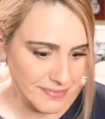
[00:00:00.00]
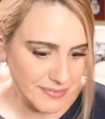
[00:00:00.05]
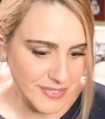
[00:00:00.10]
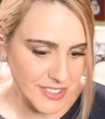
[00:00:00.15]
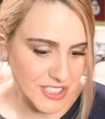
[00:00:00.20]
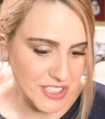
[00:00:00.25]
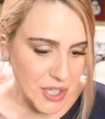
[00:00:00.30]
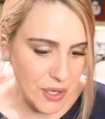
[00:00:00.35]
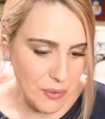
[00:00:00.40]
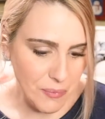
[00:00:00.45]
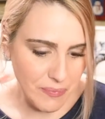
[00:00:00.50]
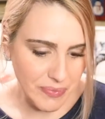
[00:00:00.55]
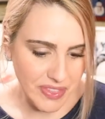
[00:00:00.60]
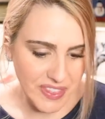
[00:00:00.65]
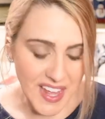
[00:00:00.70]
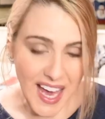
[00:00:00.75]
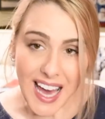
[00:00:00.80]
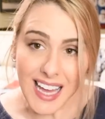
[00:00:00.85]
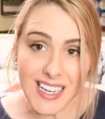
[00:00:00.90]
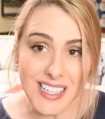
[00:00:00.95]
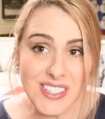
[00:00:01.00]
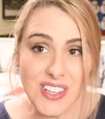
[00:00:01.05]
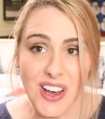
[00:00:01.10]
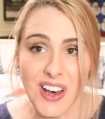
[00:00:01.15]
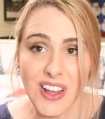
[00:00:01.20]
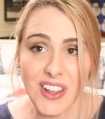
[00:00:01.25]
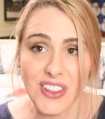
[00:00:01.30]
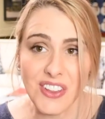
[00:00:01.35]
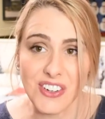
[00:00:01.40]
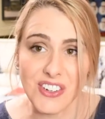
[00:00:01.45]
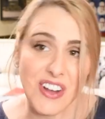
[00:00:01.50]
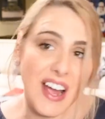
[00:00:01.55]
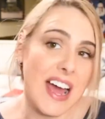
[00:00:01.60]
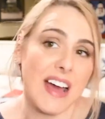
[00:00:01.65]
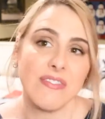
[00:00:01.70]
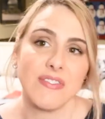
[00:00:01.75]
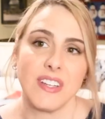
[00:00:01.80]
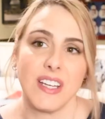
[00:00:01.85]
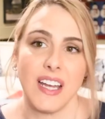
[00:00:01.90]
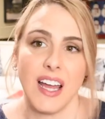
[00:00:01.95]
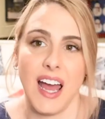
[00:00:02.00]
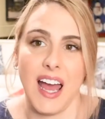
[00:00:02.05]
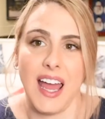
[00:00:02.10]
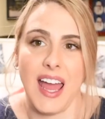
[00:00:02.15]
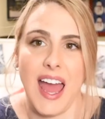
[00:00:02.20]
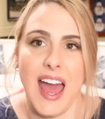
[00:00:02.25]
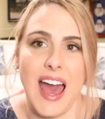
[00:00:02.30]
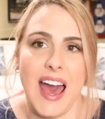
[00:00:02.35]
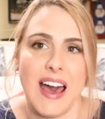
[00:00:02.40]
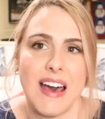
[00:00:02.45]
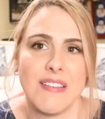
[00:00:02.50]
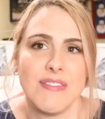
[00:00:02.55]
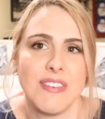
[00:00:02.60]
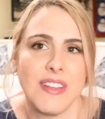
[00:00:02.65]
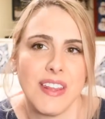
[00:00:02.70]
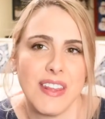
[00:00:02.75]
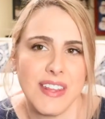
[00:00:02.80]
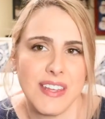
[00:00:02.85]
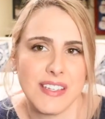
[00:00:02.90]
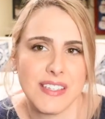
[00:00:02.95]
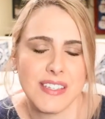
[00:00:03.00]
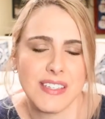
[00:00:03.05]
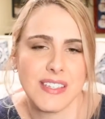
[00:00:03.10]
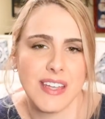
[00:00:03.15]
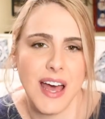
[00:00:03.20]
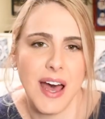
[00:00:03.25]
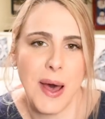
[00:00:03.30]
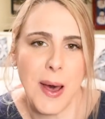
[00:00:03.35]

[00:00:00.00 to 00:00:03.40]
So that is all the crafting I have this